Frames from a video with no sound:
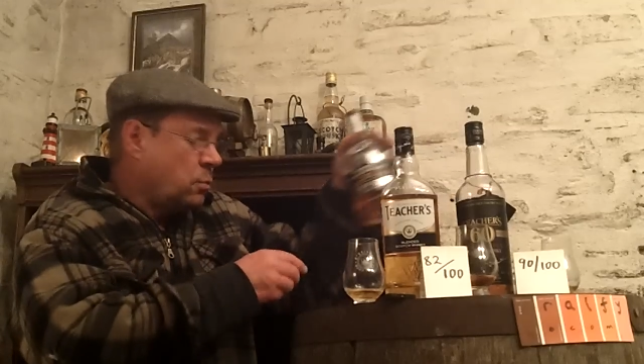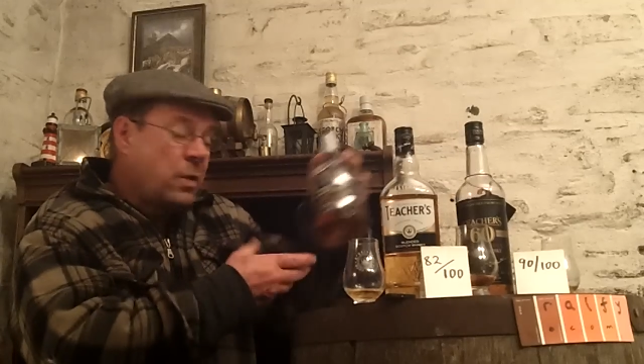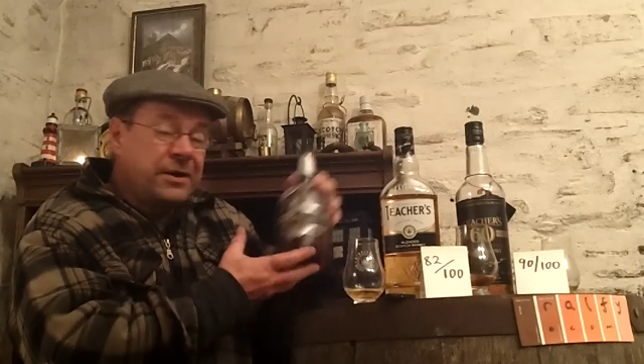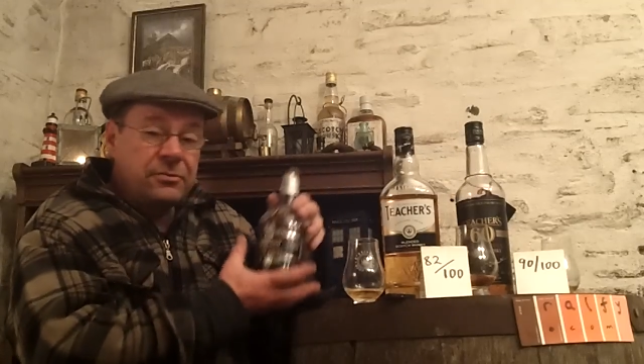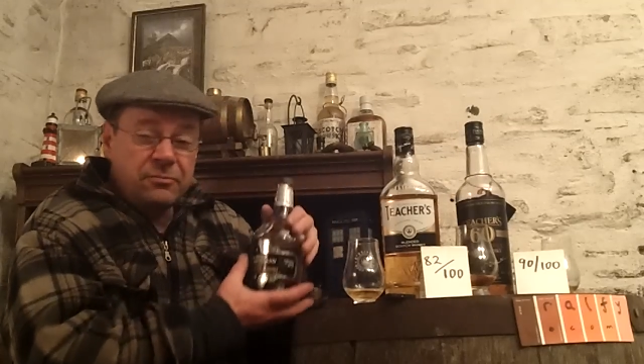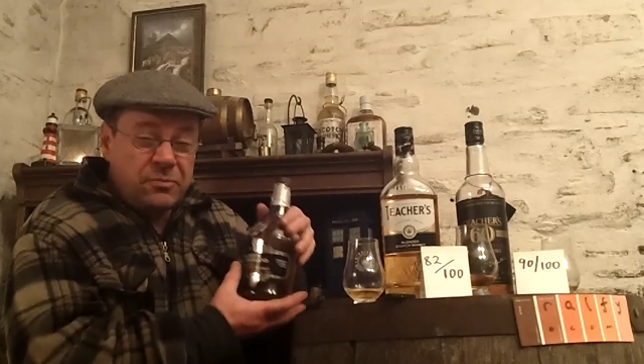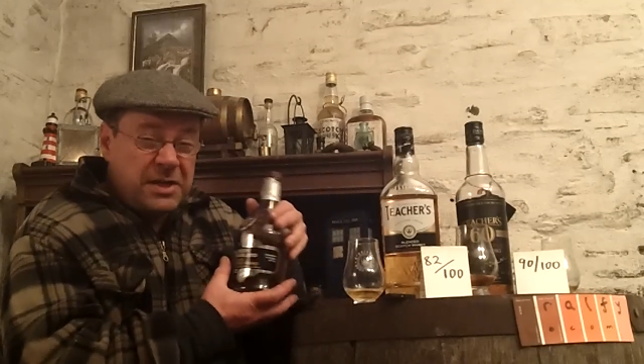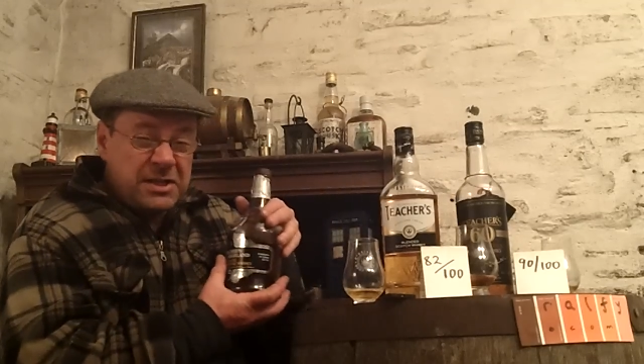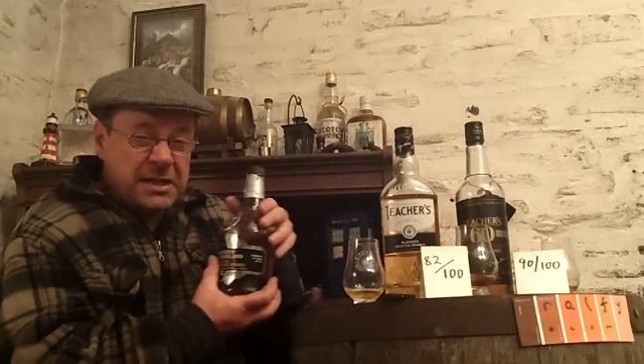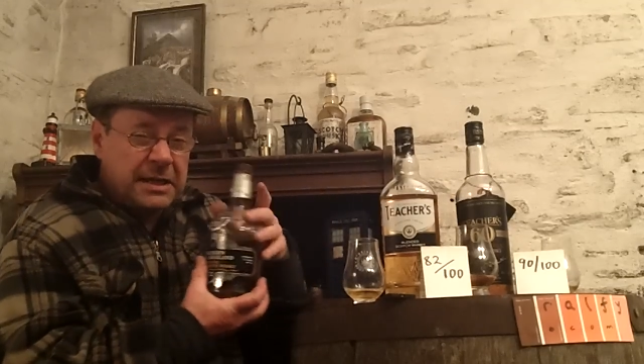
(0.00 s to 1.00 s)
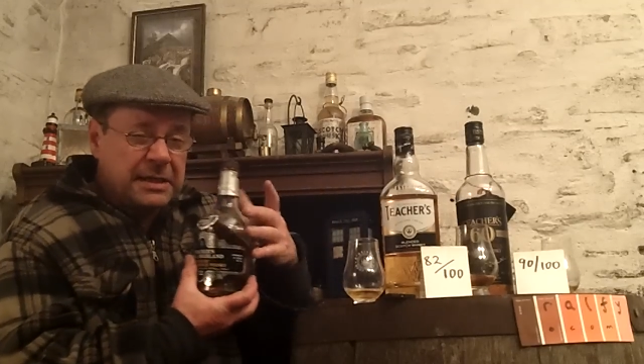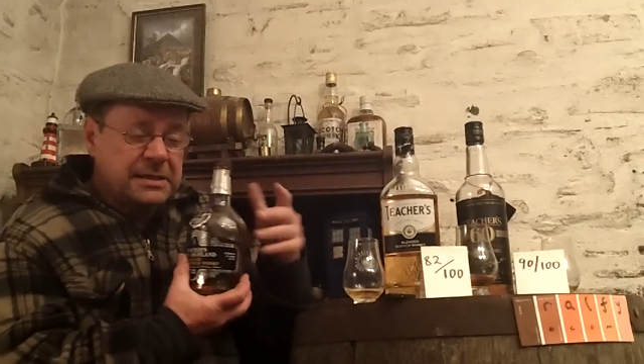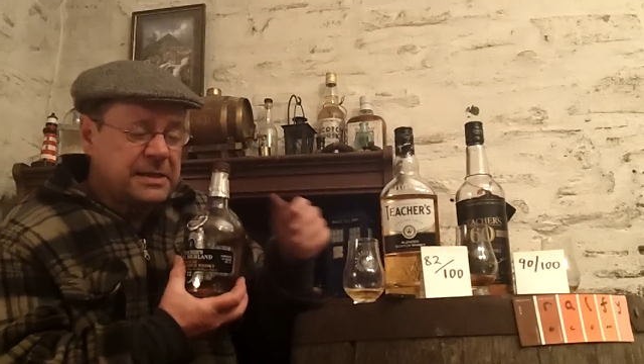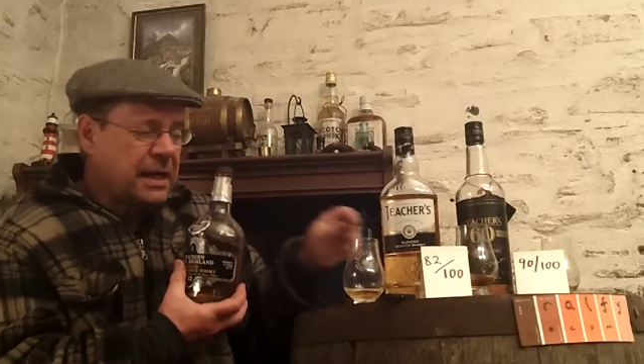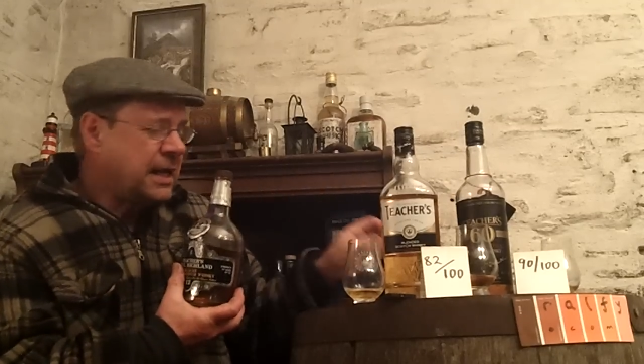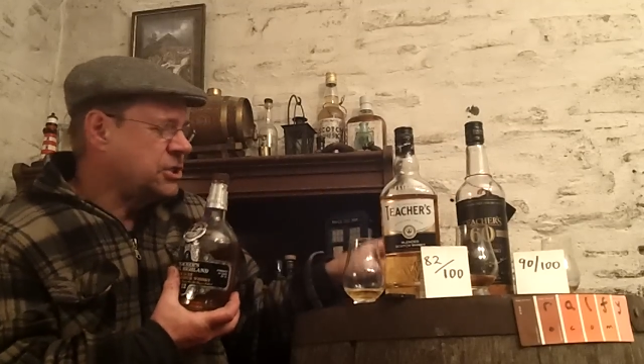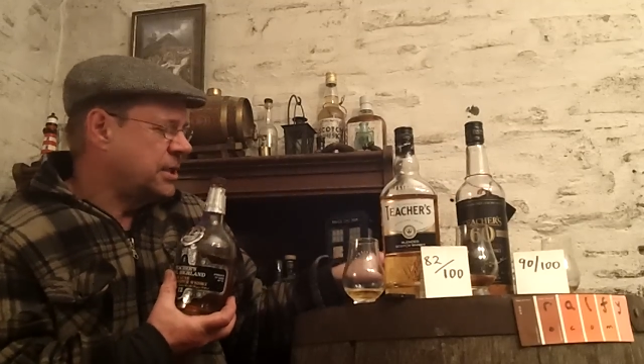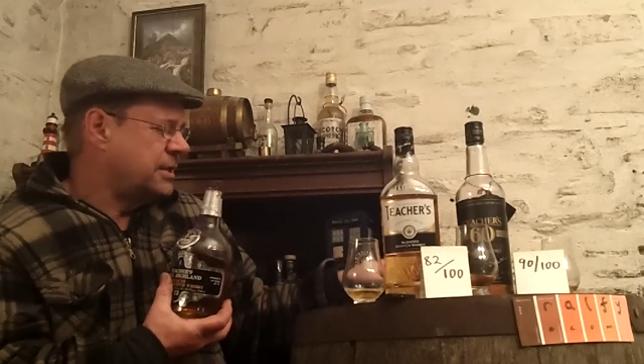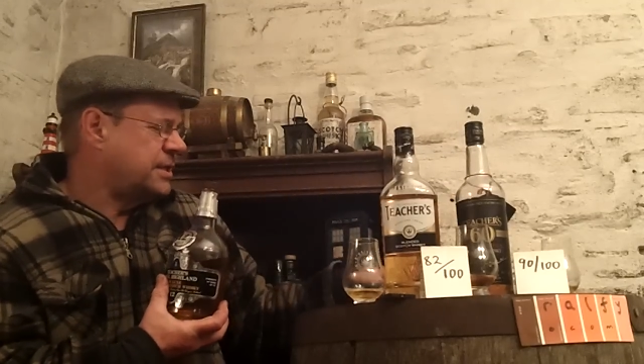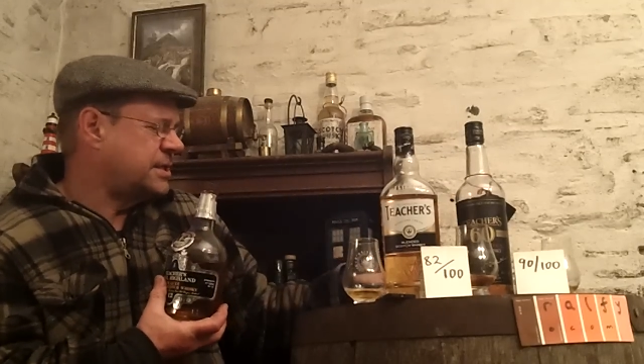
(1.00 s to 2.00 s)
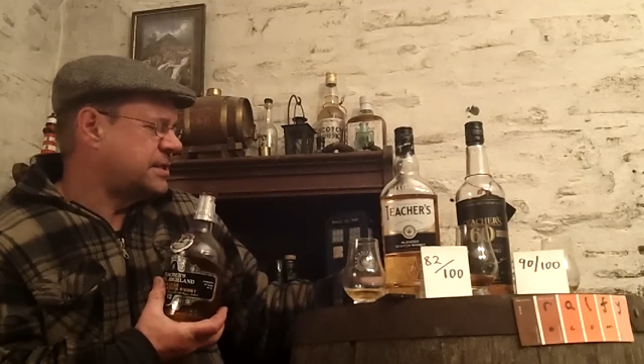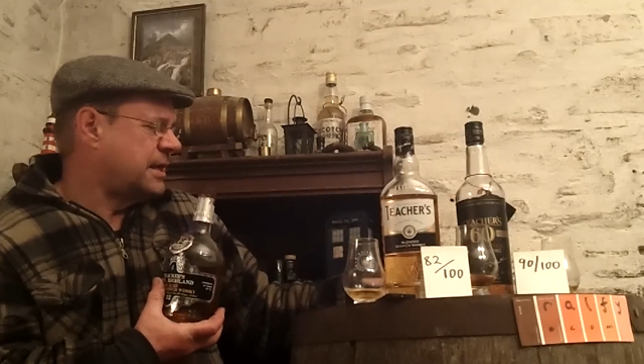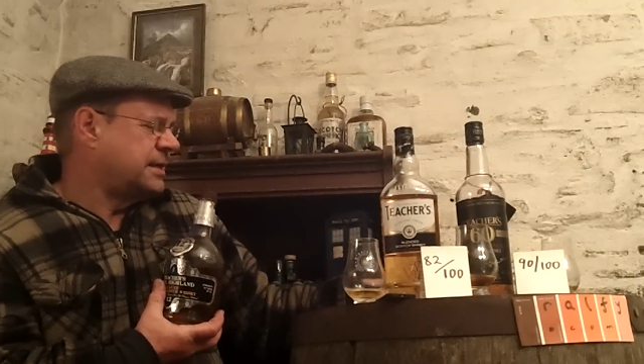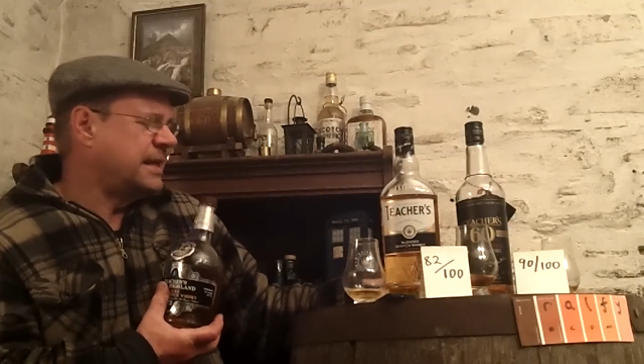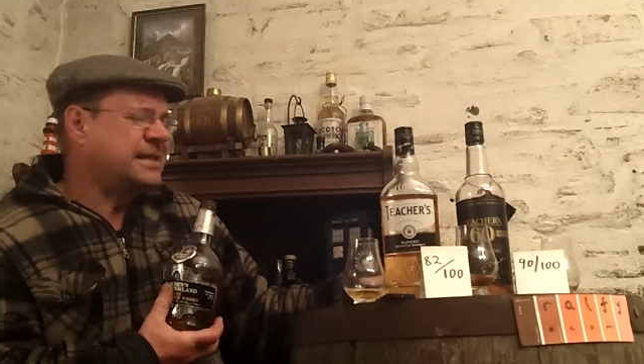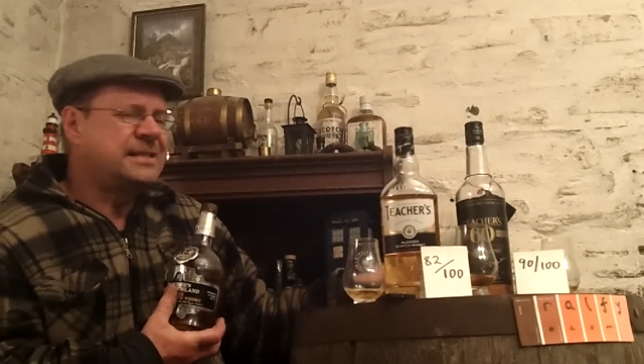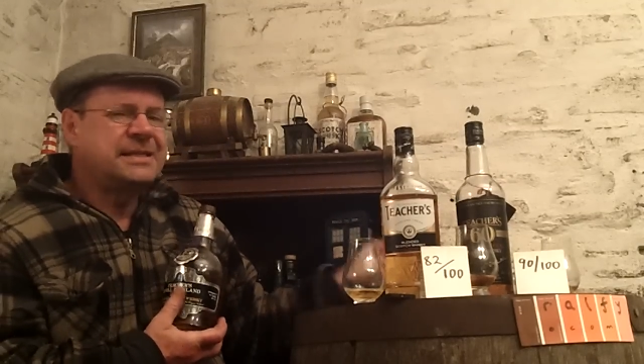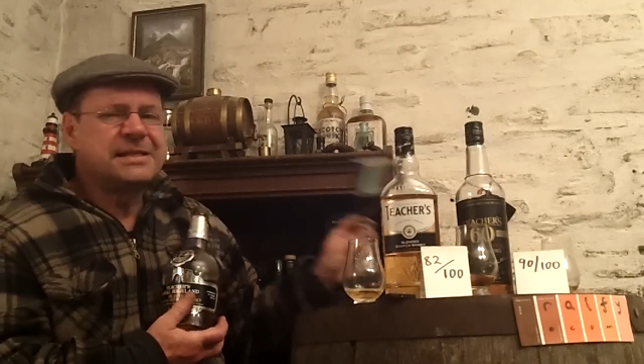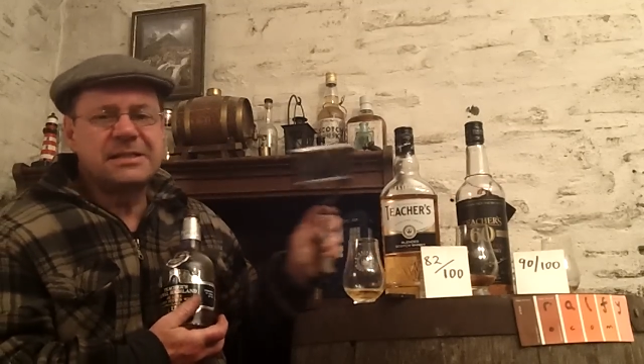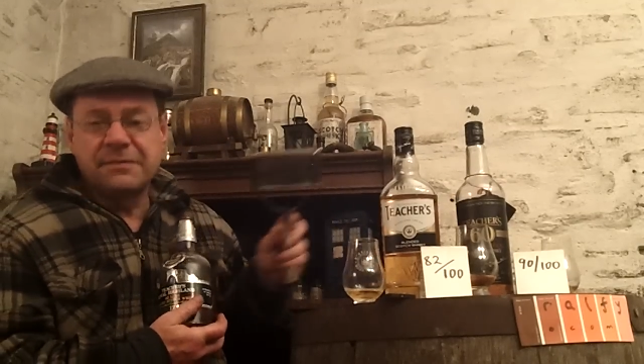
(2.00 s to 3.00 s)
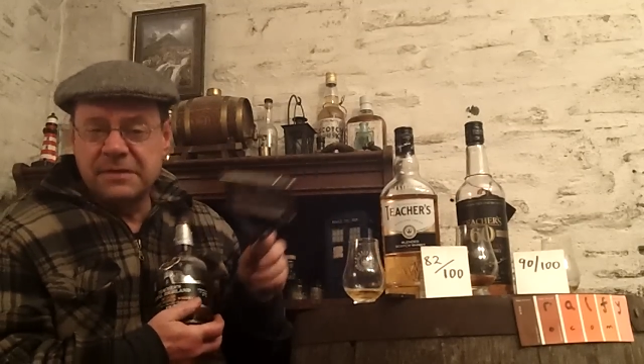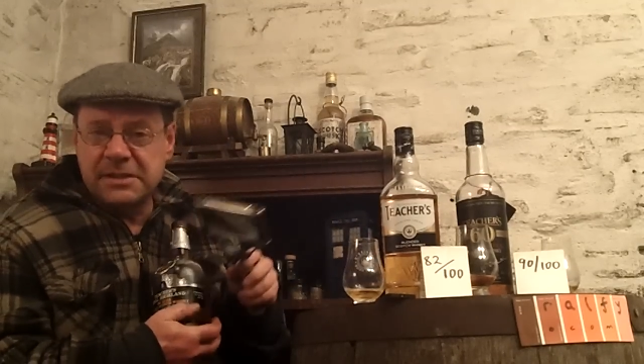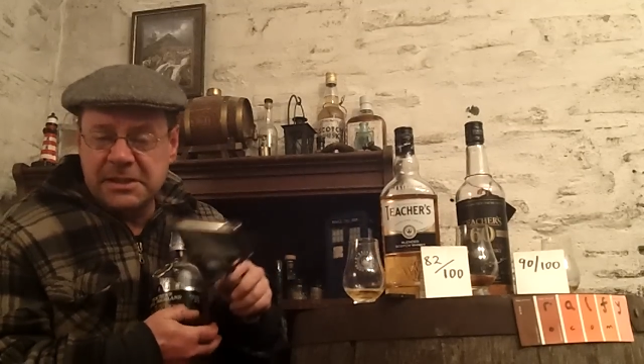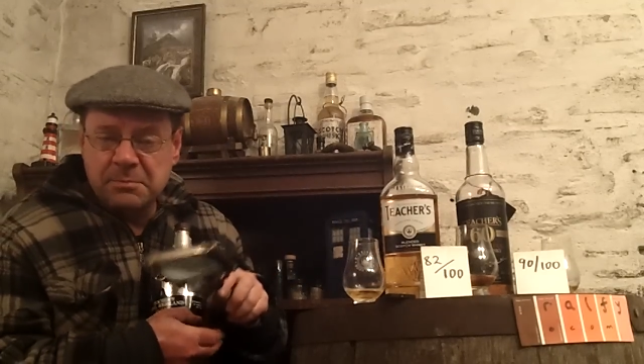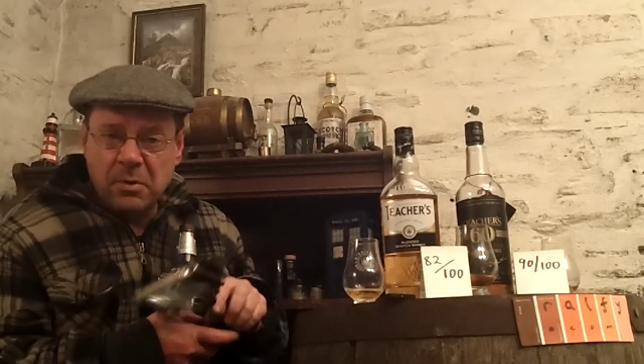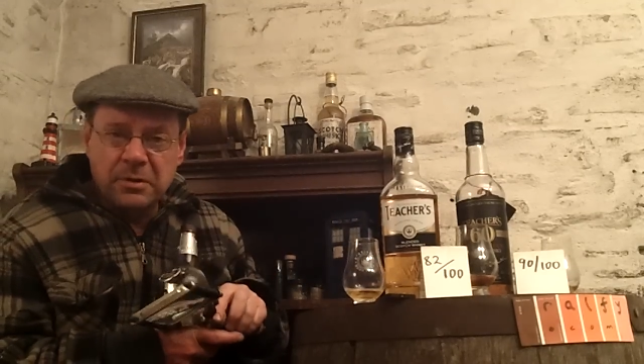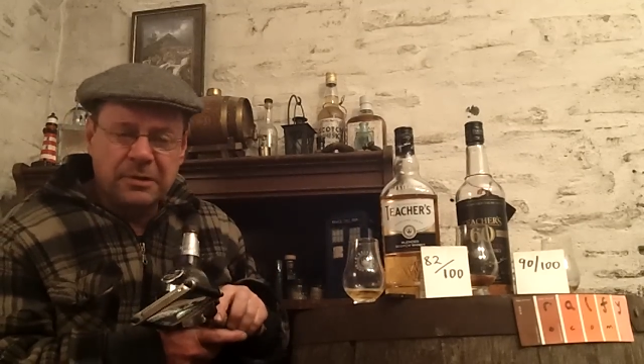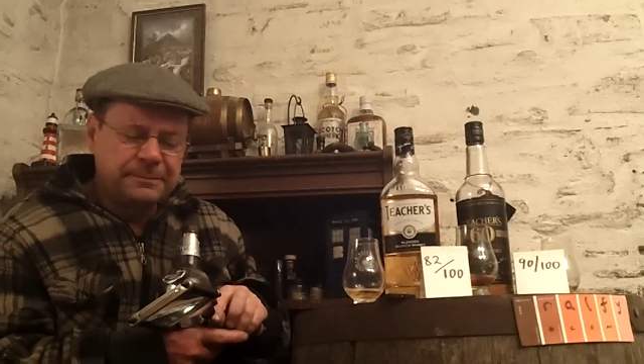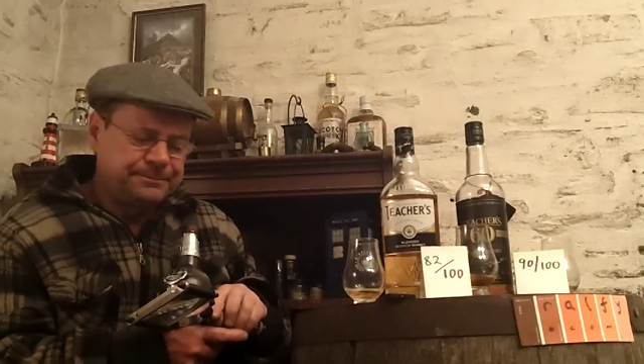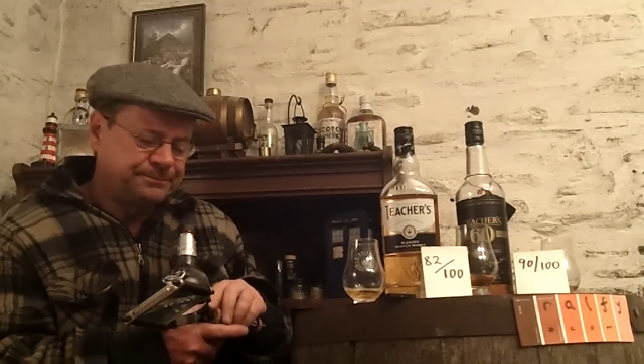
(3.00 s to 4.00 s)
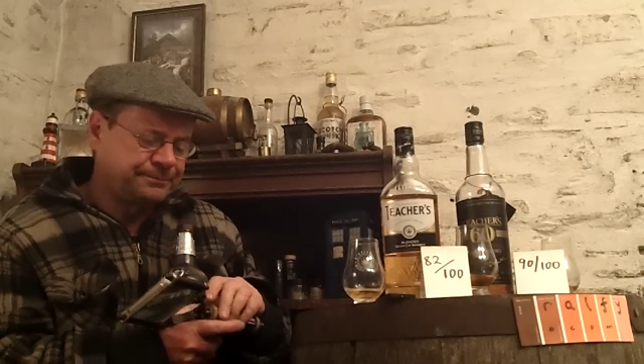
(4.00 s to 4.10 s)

one reason I can tell actually this is a 1970s bottle